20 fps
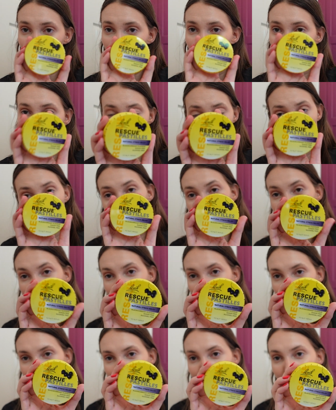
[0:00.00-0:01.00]

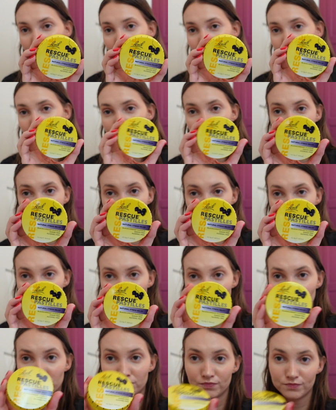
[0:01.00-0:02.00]
Anxiety
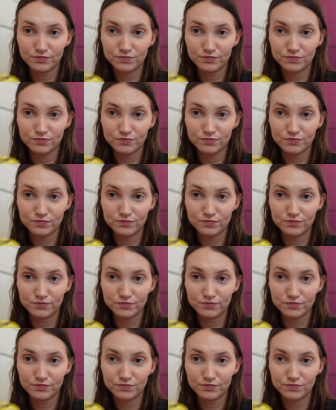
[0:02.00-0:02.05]
Natural